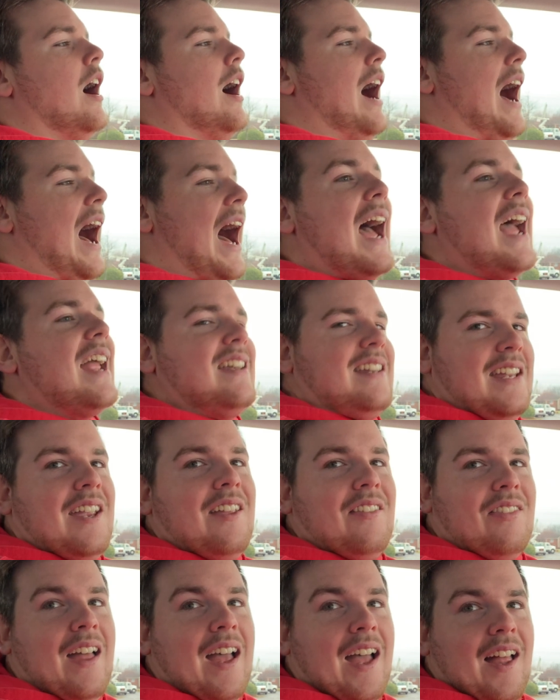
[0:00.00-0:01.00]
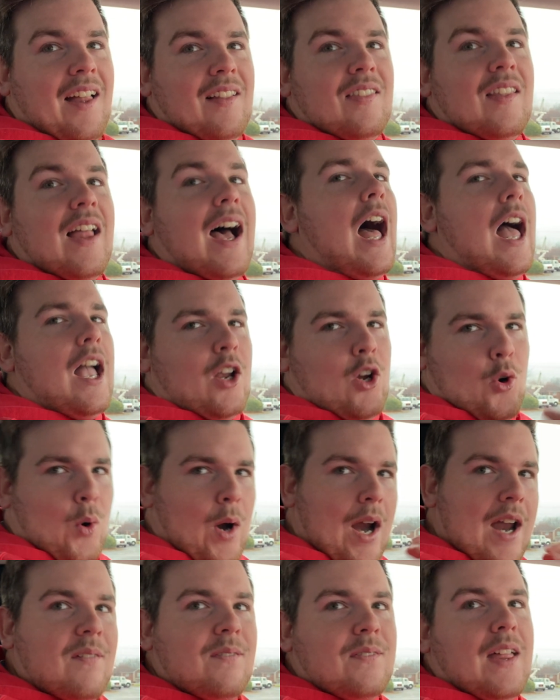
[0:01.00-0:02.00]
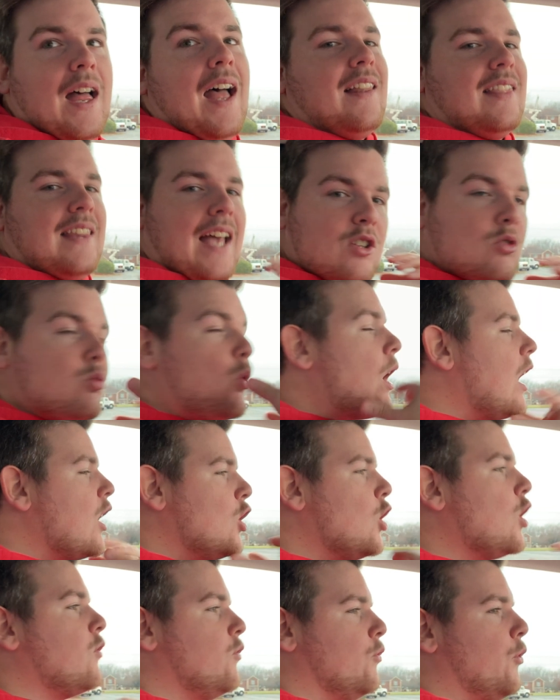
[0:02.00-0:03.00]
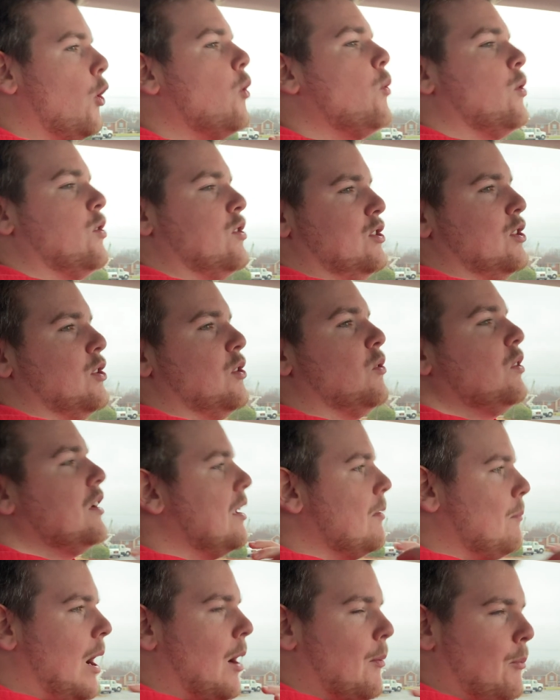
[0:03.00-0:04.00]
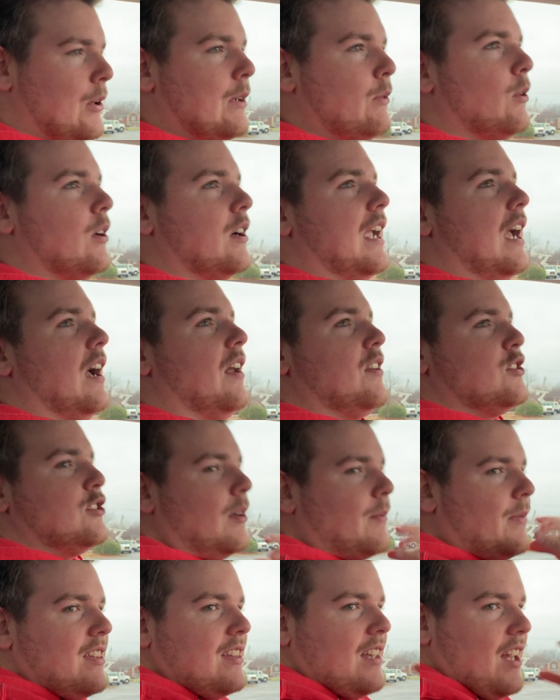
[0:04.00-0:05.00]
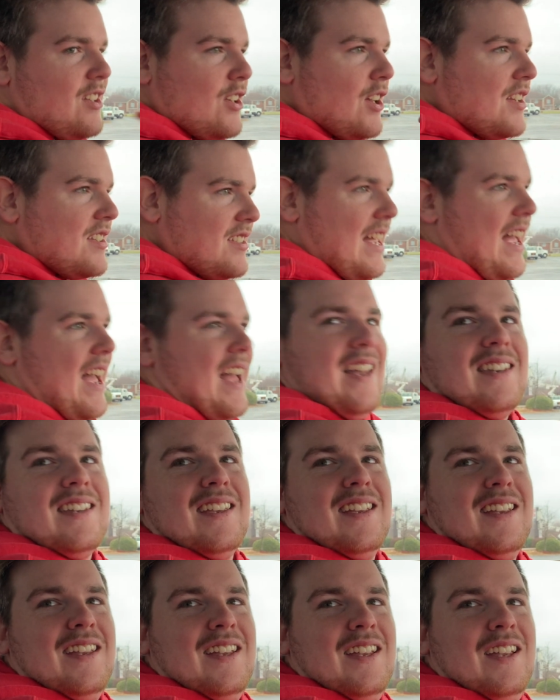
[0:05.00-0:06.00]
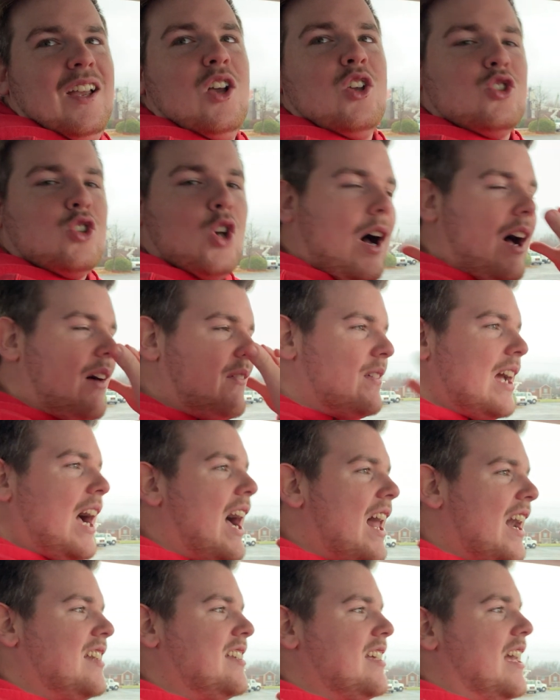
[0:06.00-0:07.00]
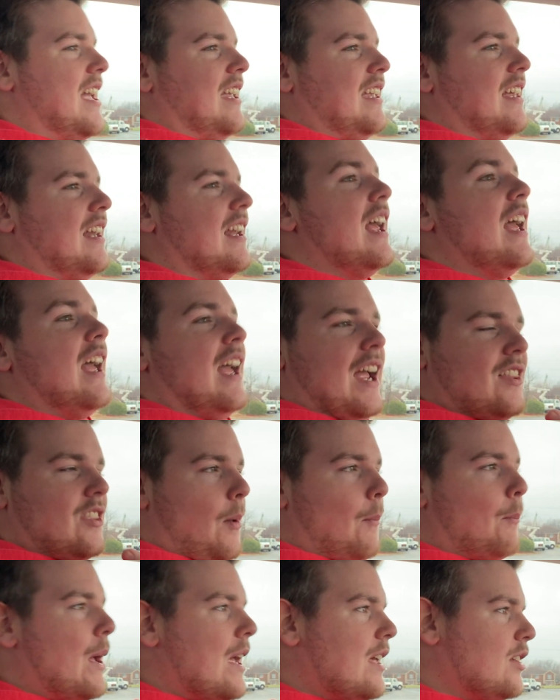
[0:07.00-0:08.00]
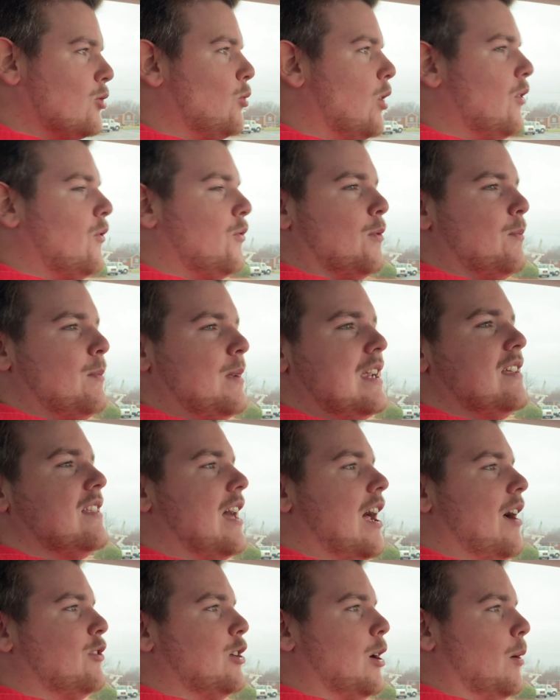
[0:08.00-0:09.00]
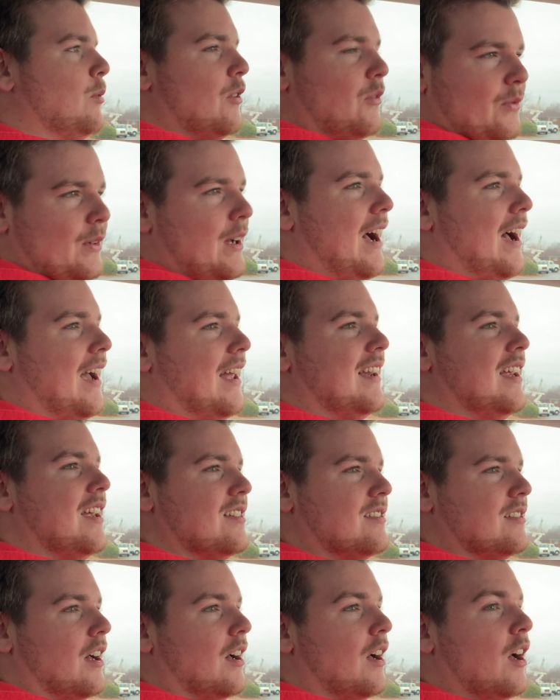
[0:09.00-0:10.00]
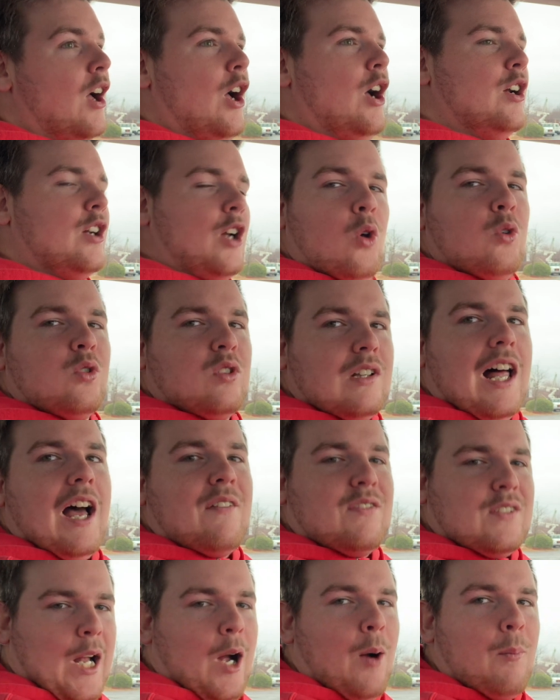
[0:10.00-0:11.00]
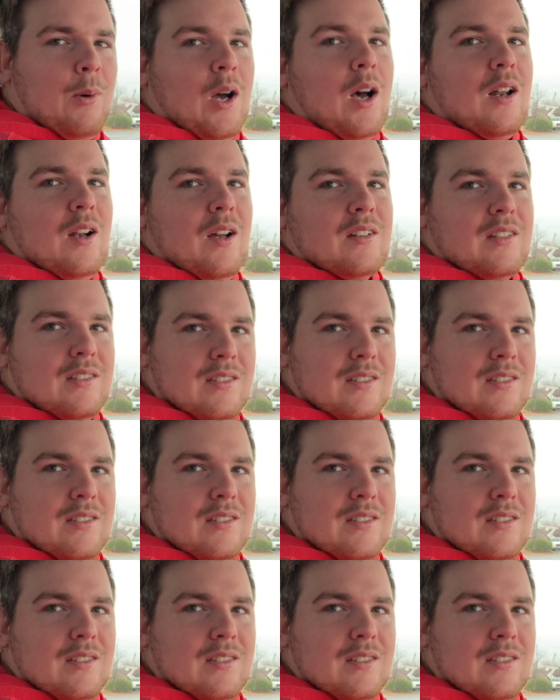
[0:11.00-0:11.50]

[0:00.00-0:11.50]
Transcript: I need that. I crave that. That's what I look forward to in my pre-workout, is something that does that. So I've got to take it. And the best one for me that I've come to find is Ghost Lifestyle Products.